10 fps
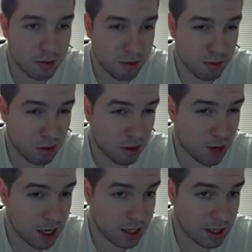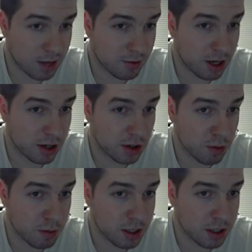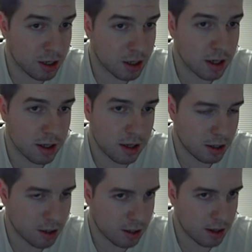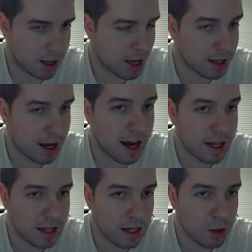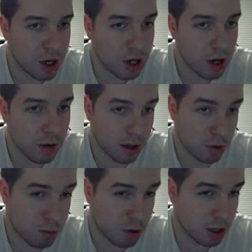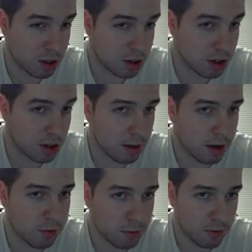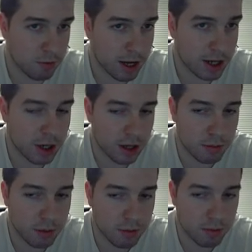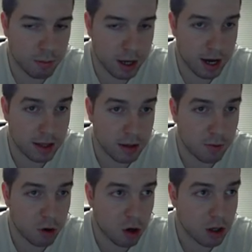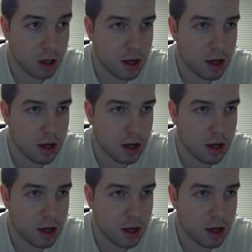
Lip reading: Device is left here committed, he can't hide anywhere, while Dupree turned away from the flash, hid behind the wall,